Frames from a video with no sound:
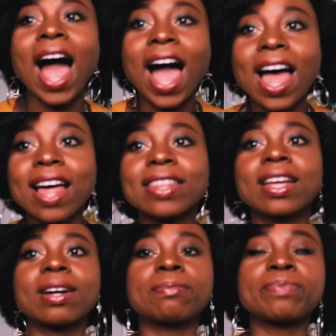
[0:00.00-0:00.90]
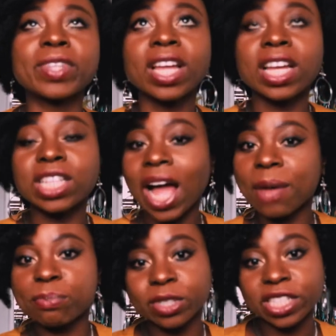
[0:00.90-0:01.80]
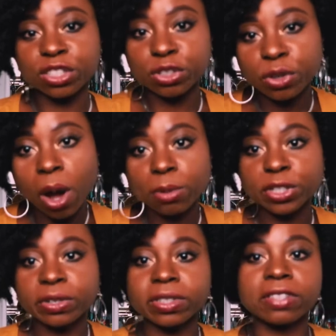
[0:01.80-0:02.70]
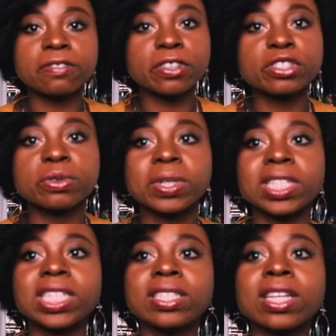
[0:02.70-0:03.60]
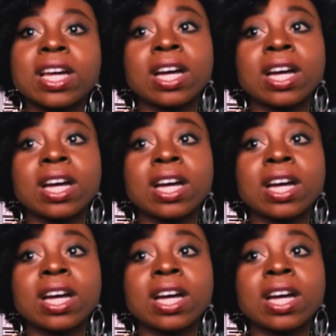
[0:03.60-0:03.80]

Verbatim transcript: and um, I put in two options the first one is